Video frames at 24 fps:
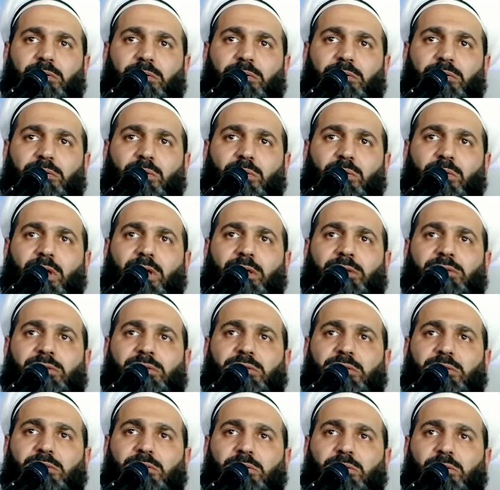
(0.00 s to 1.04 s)
so
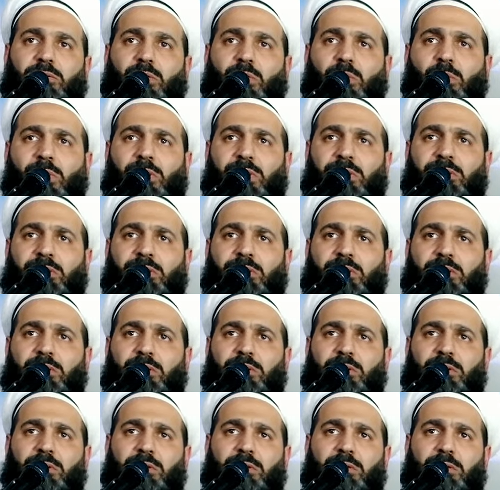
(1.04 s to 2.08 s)
that no one
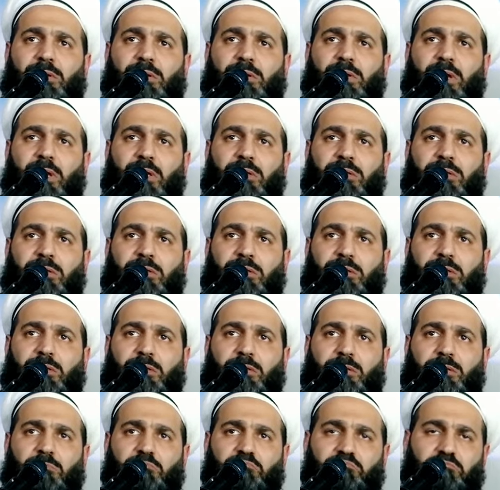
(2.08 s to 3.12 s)
can
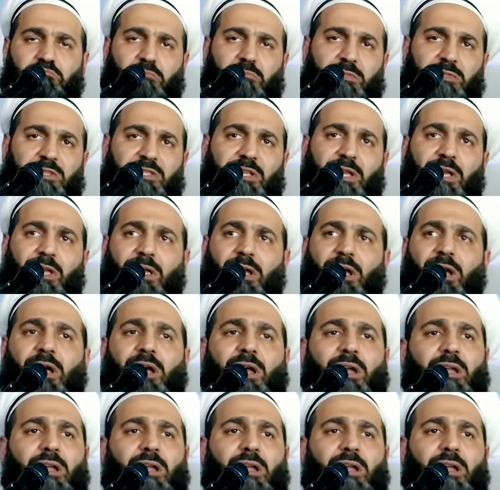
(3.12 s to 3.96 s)
say